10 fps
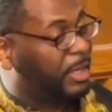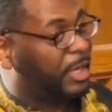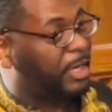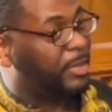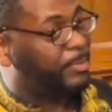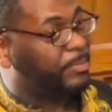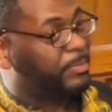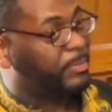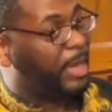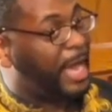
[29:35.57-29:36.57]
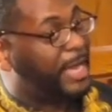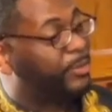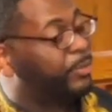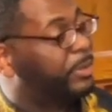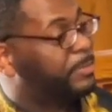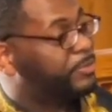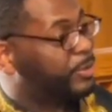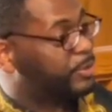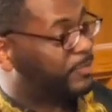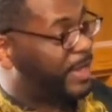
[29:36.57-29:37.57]
um, I grew up
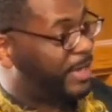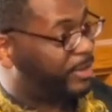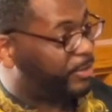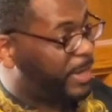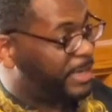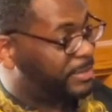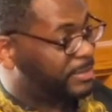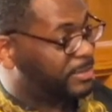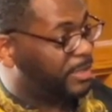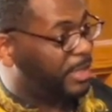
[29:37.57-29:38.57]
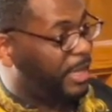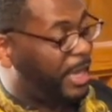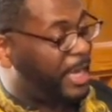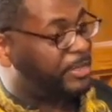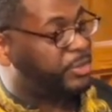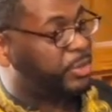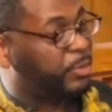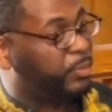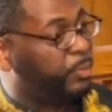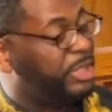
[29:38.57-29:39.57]
Church of God in Christ, mm-hmm. and
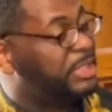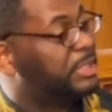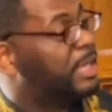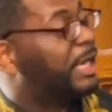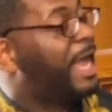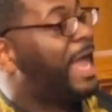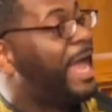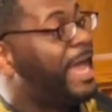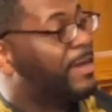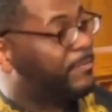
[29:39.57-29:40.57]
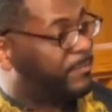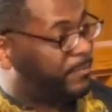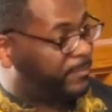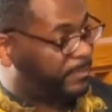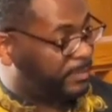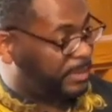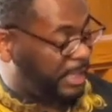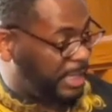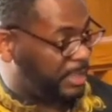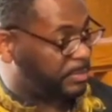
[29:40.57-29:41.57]
so we did not have mm-hmm. the
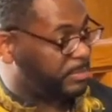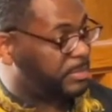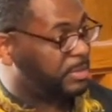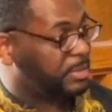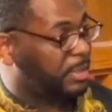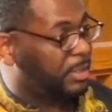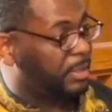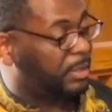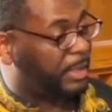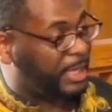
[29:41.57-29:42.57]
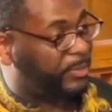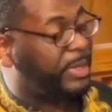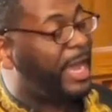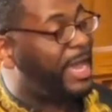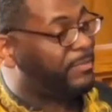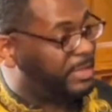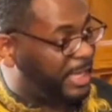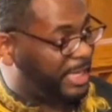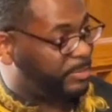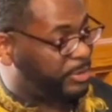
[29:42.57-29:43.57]
hymns. Mm-hmm. like we have in the
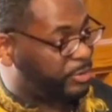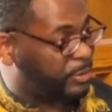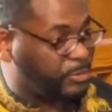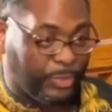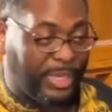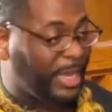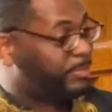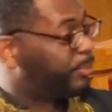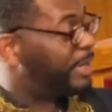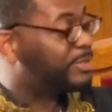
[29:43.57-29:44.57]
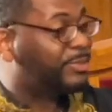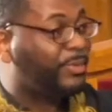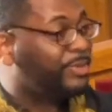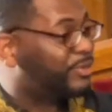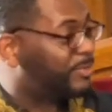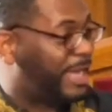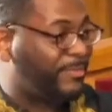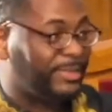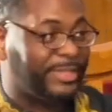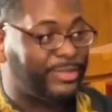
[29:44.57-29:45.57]
A M E church. Mm-hmm. We had praise and worship,
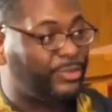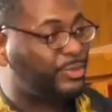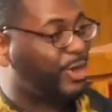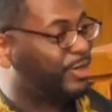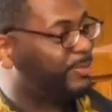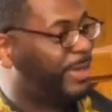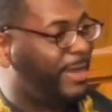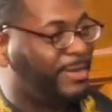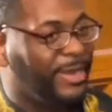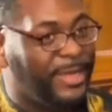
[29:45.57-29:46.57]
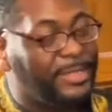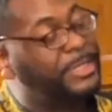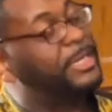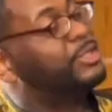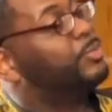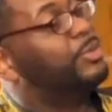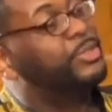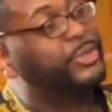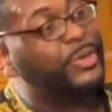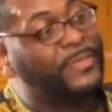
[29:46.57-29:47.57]
everything that you mm-hmm. talked about,
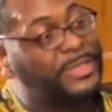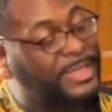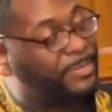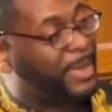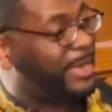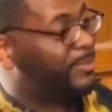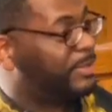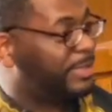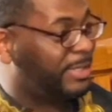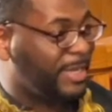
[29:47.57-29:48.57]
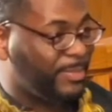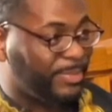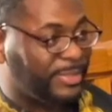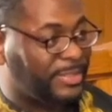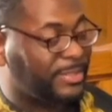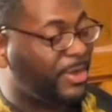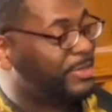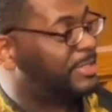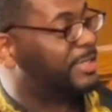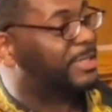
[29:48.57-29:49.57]
testimony service, somebody would get up and
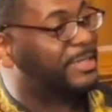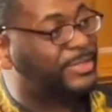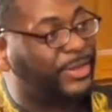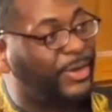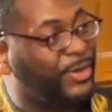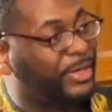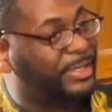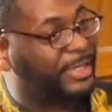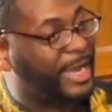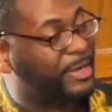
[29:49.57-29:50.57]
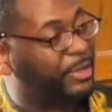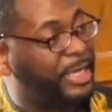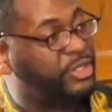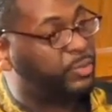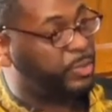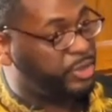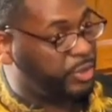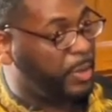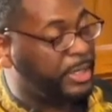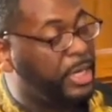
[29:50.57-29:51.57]
start mm-hmm. singing a song and the congregation would
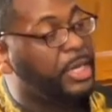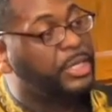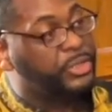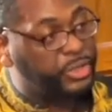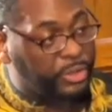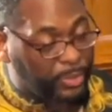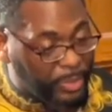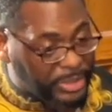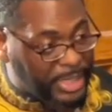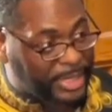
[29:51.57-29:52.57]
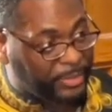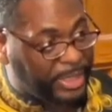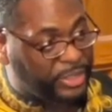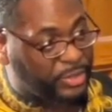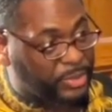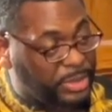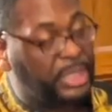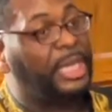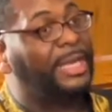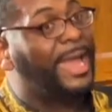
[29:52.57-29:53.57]
join. So there was congregational
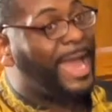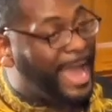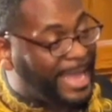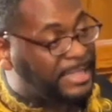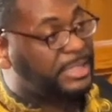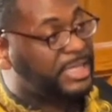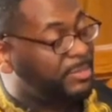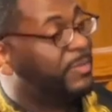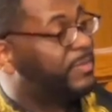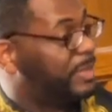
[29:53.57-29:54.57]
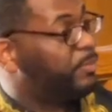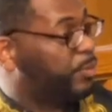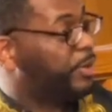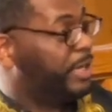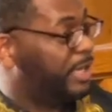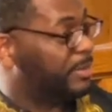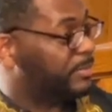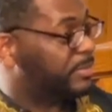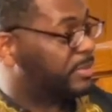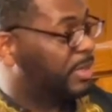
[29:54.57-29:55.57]
singing, and some of them were
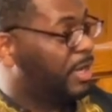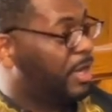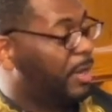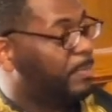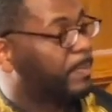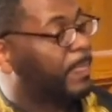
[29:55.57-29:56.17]
hymns. Mm-hmm. Mm-hmm.